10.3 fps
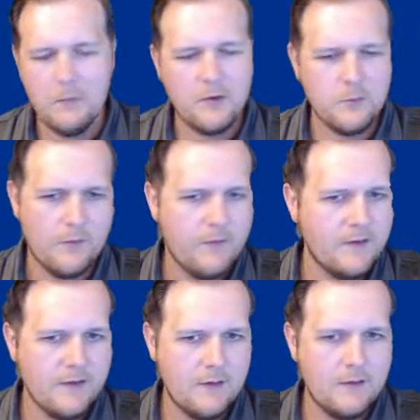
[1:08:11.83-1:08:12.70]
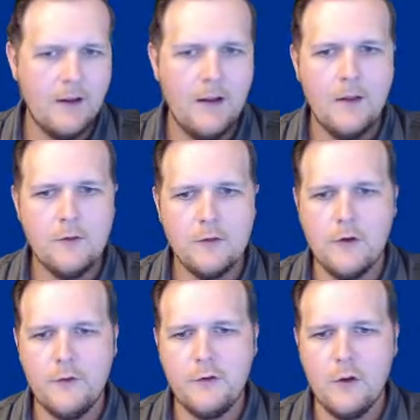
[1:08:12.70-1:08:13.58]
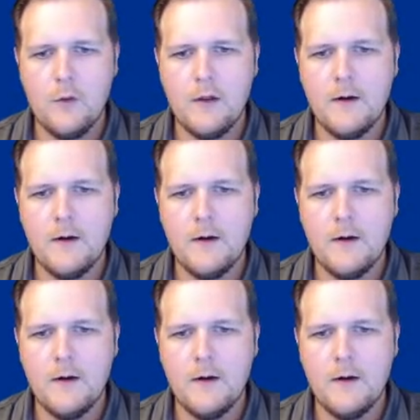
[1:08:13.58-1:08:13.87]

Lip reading: much more viscous. There's no flow there.